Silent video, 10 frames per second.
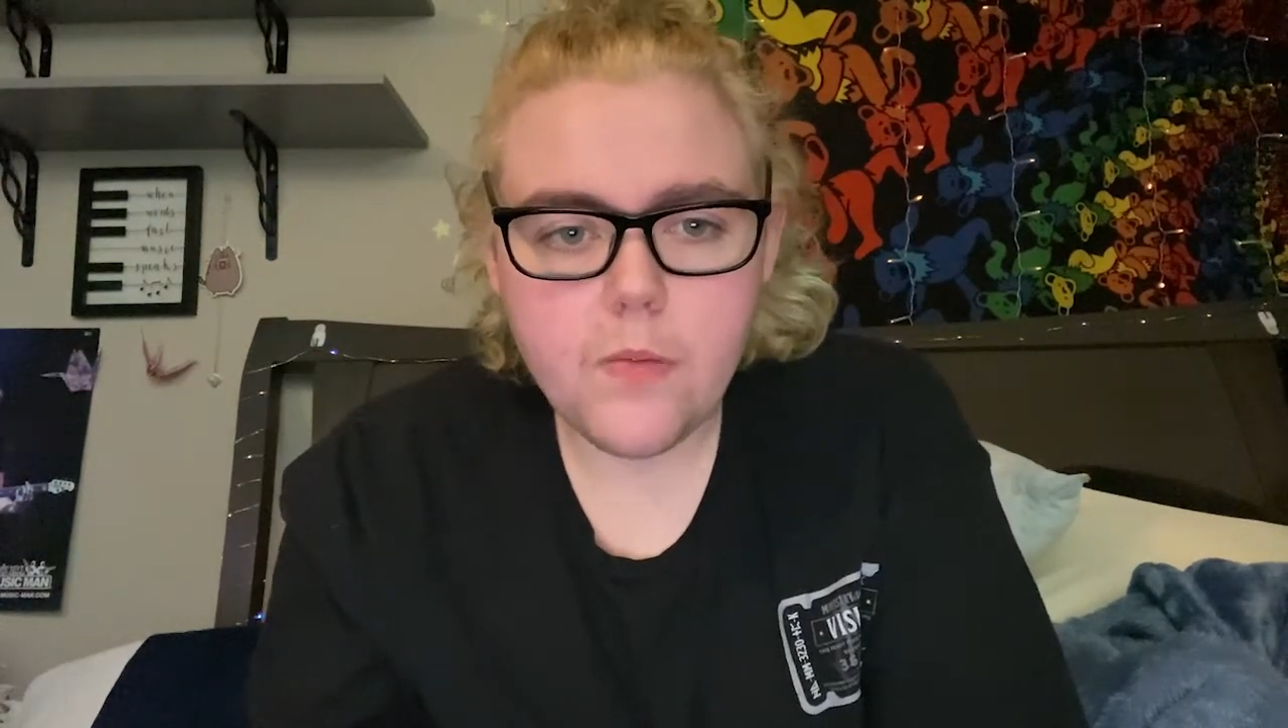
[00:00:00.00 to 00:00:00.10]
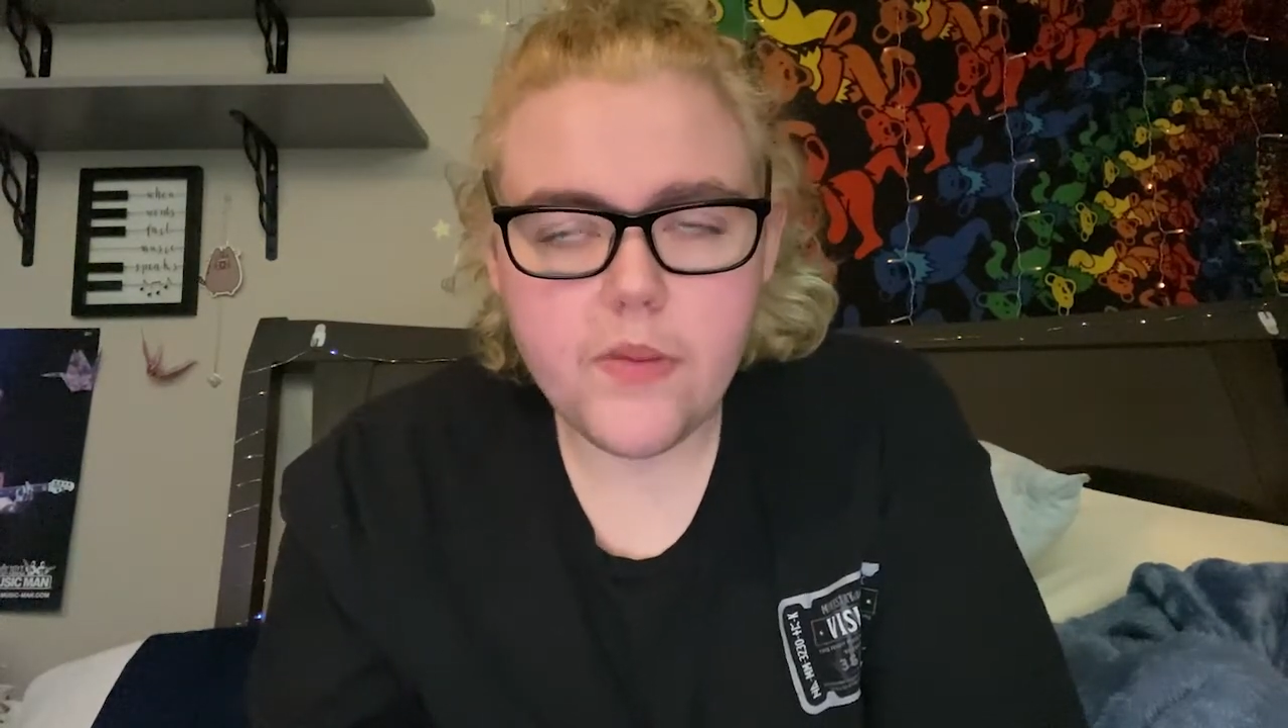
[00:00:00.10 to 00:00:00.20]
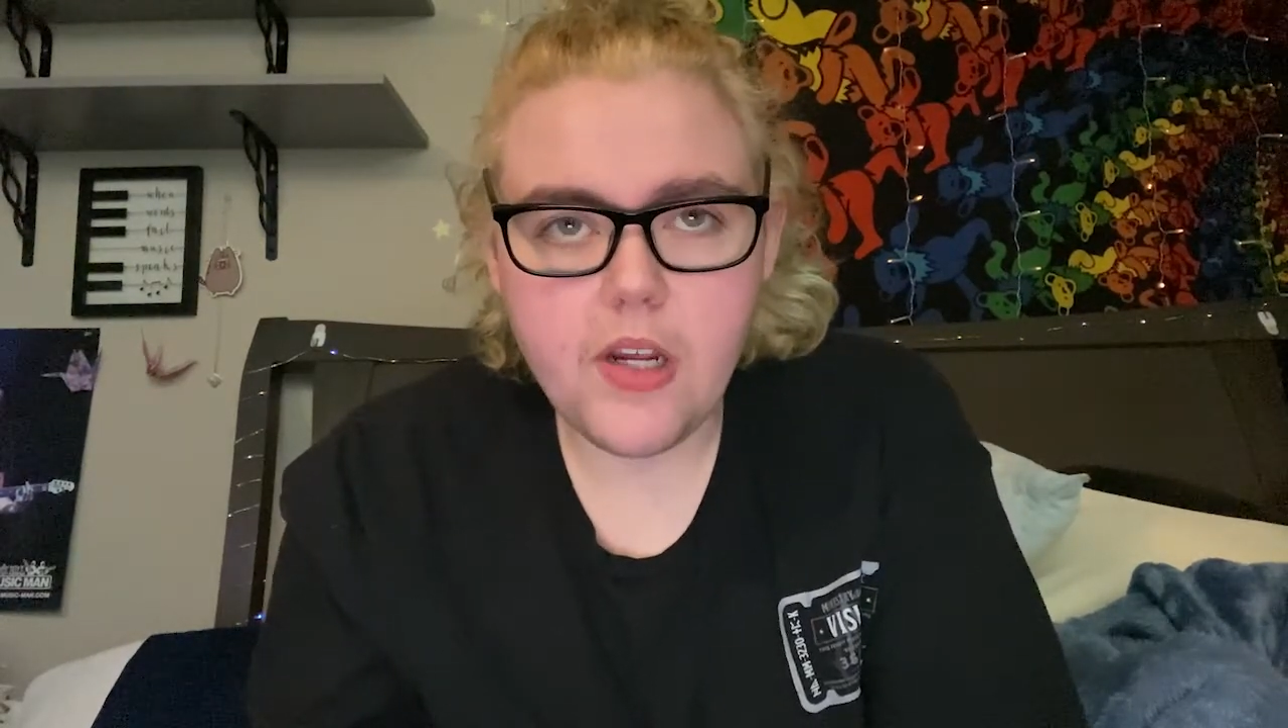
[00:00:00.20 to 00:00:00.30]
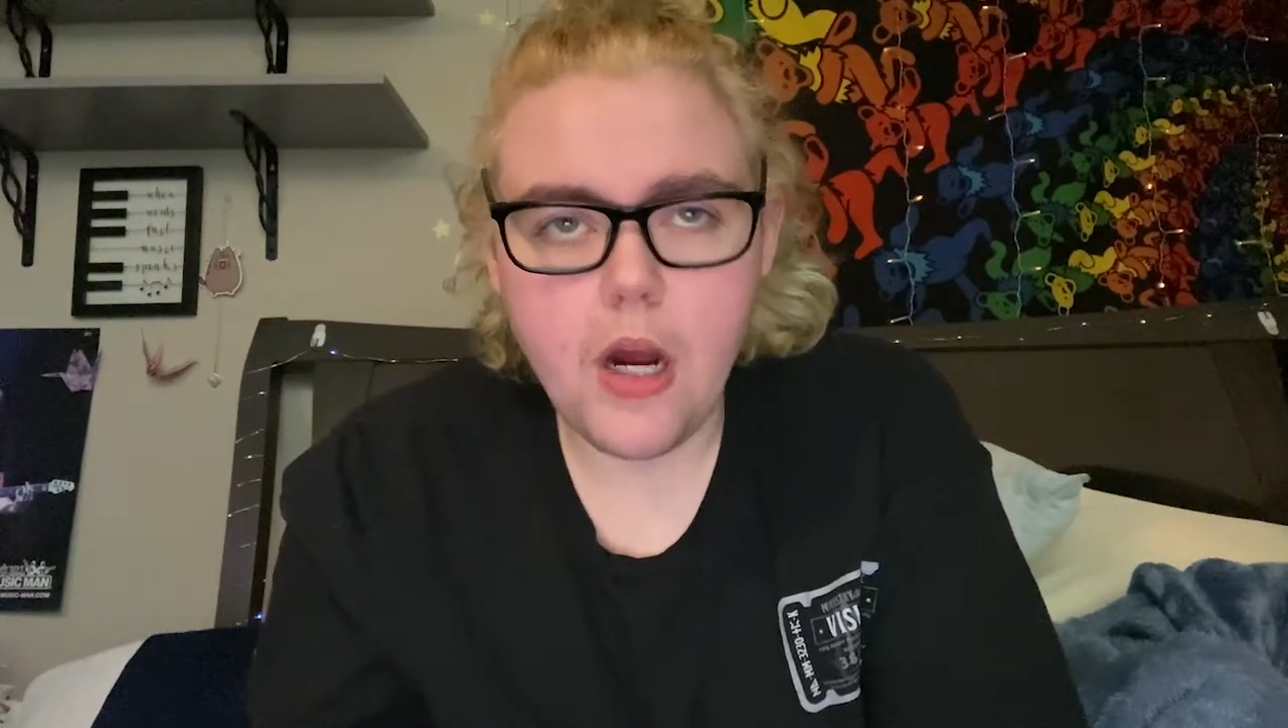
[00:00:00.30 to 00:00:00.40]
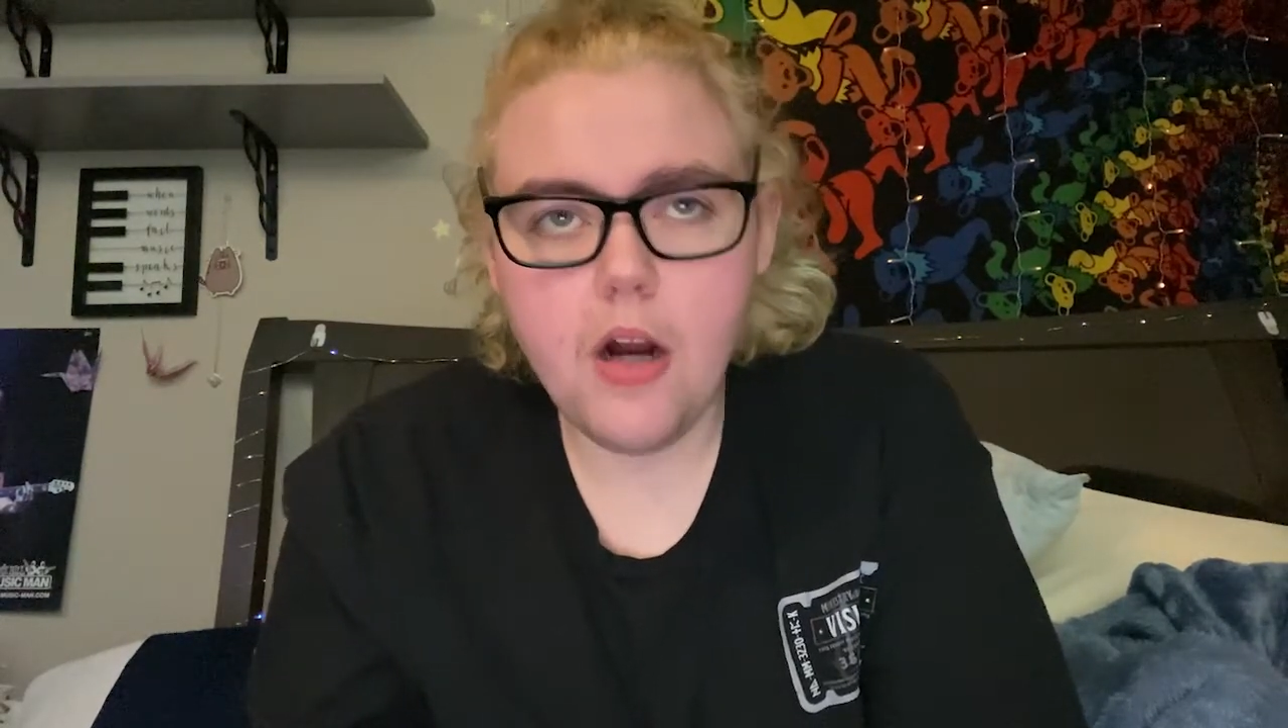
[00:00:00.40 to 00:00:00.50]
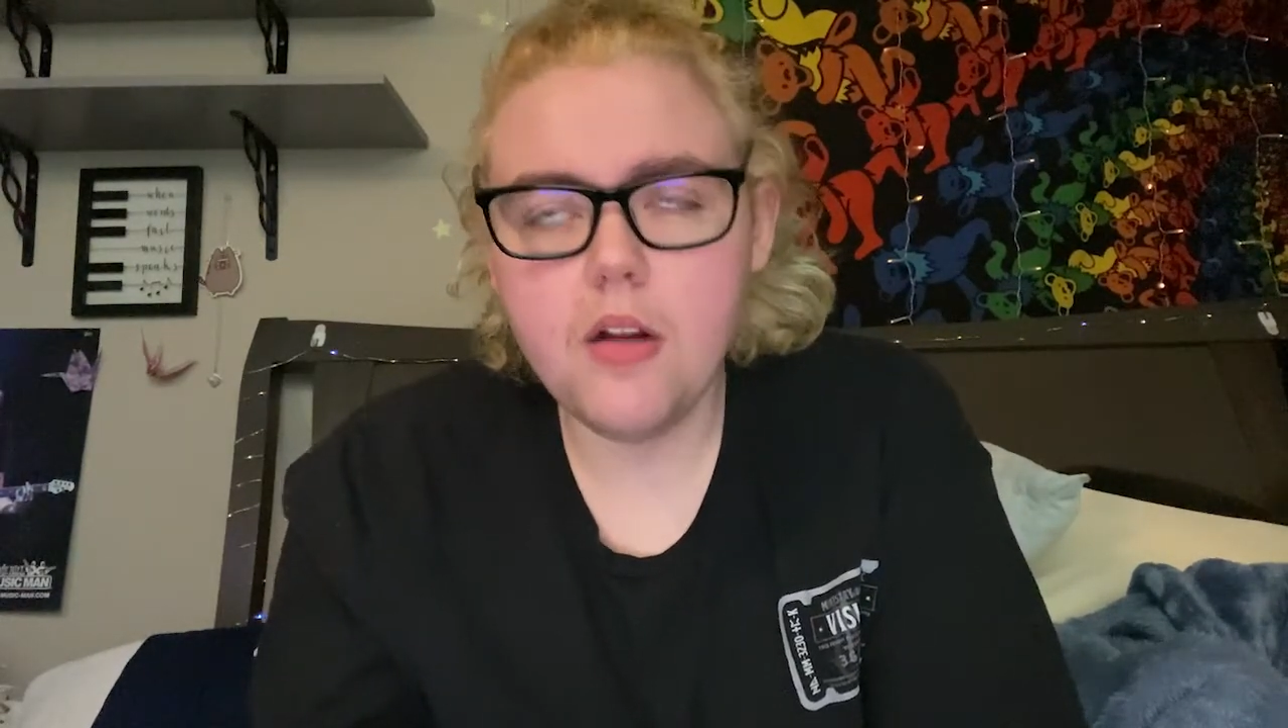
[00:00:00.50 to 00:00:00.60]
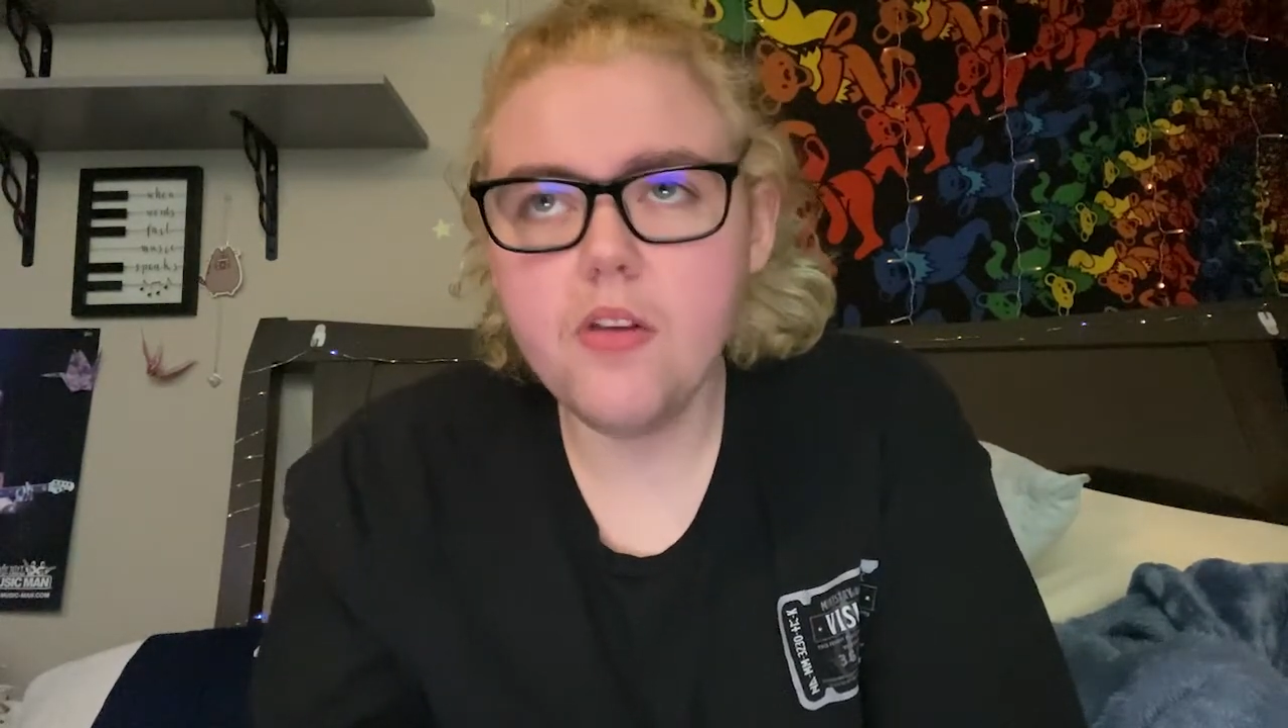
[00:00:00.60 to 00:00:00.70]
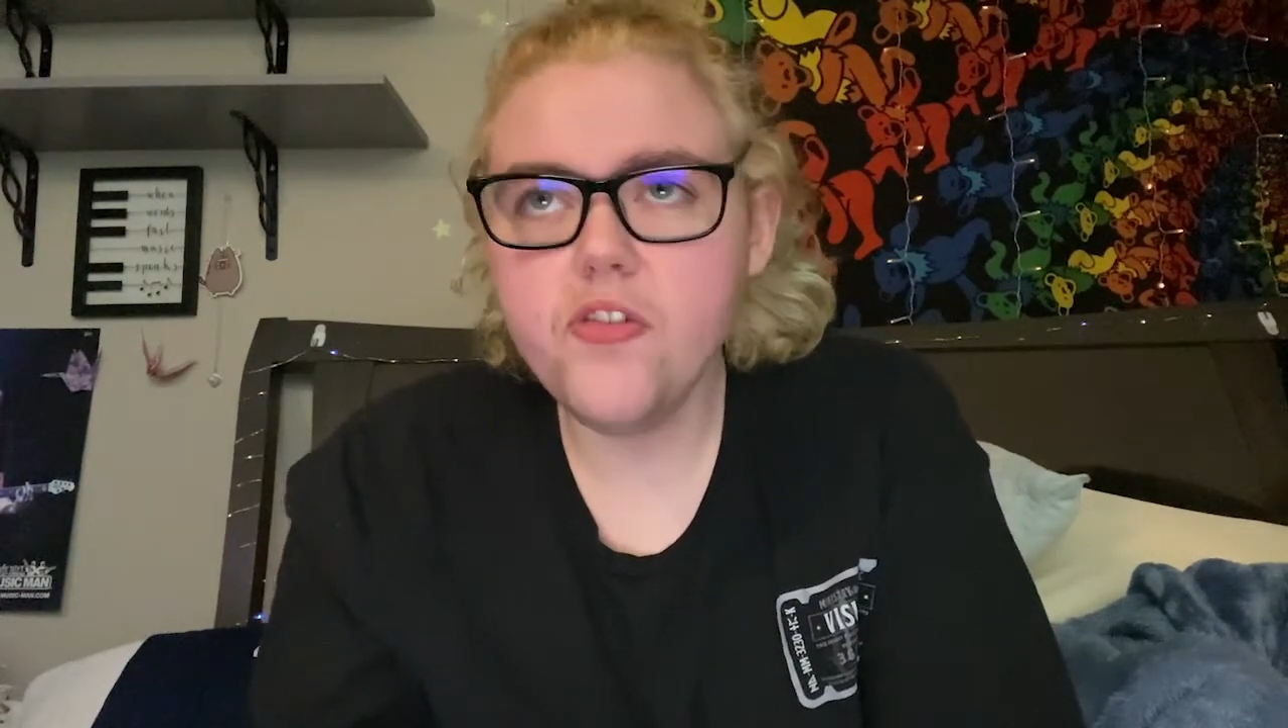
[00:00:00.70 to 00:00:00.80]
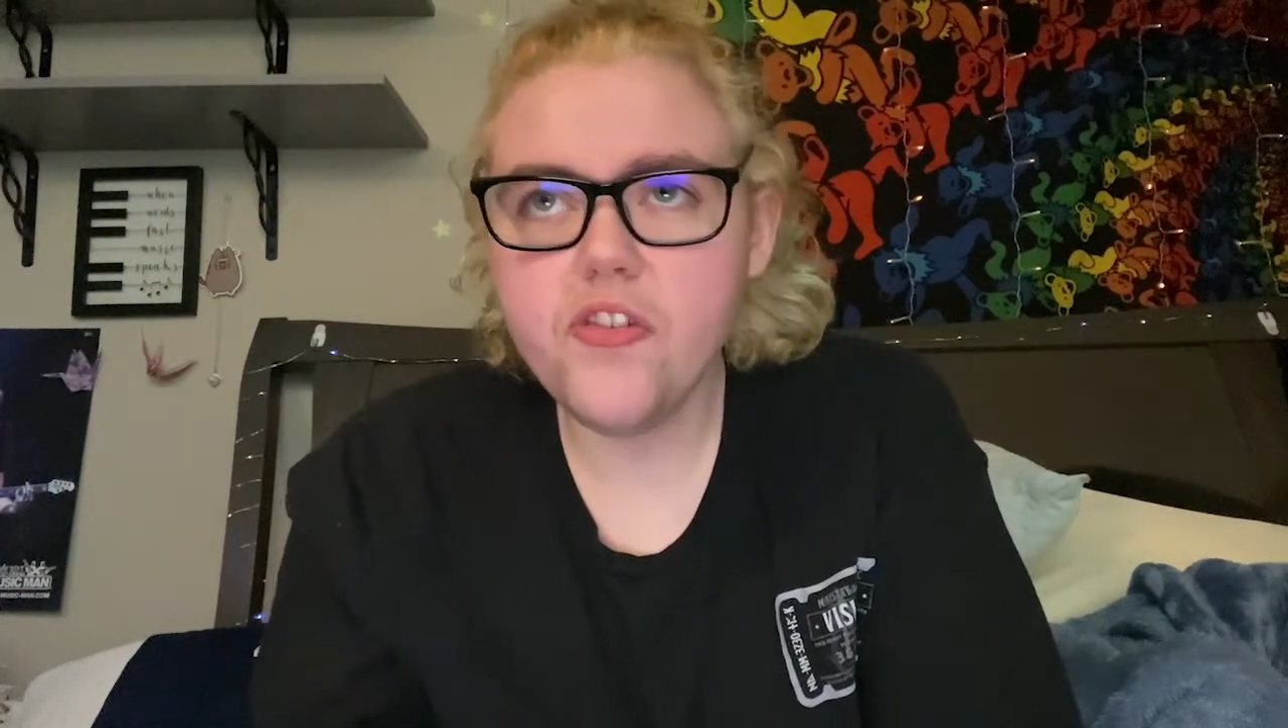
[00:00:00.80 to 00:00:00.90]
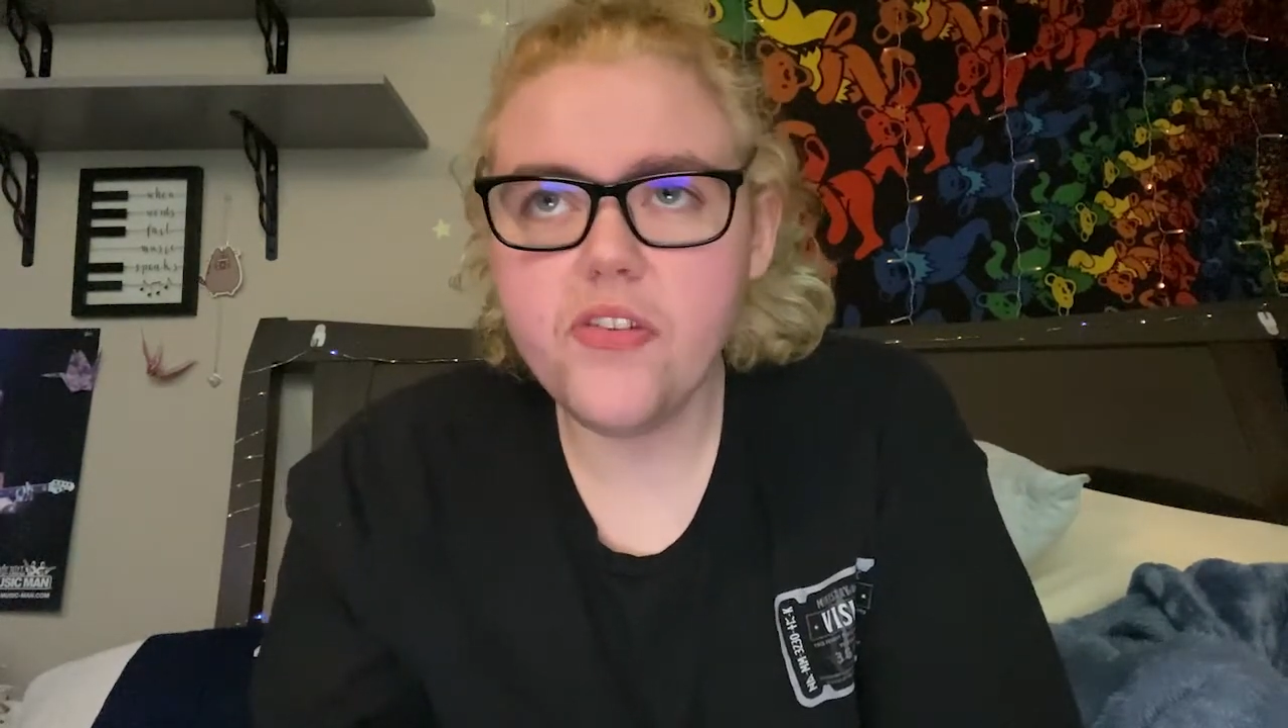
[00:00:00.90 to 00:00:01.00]
The
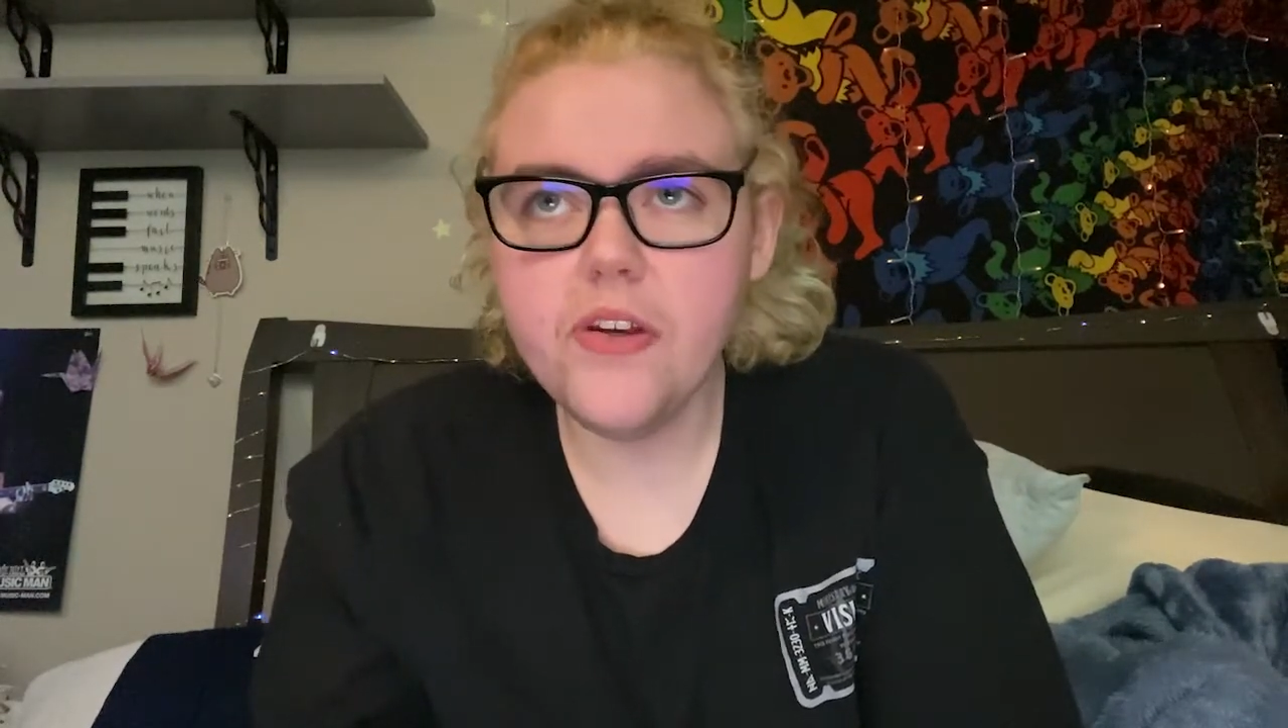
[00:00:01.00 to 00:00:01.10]
college